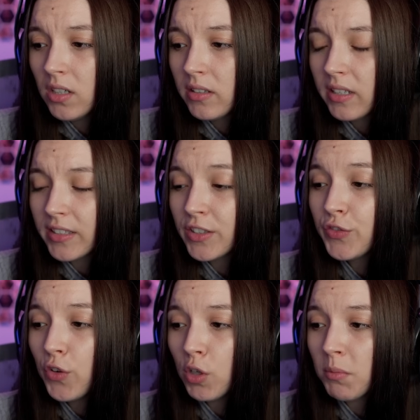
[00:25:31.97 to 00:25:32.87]

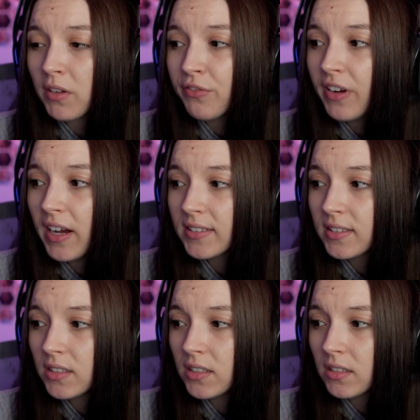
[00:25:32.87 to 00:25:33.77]
transforming
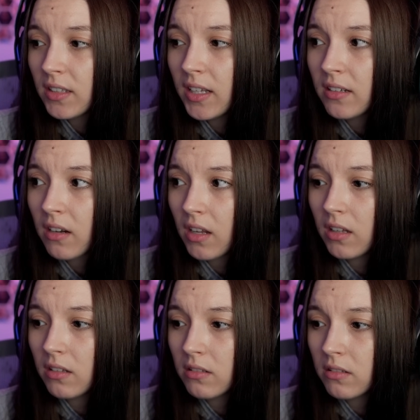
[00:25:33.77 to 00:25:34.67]
faster than
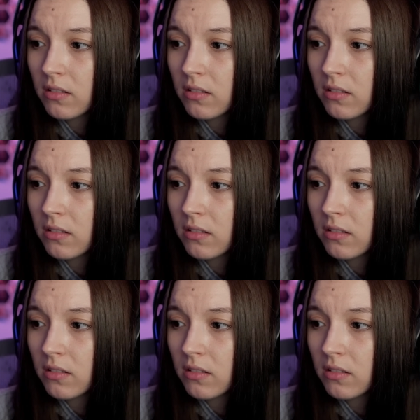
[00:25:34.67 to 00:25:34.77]
Rain?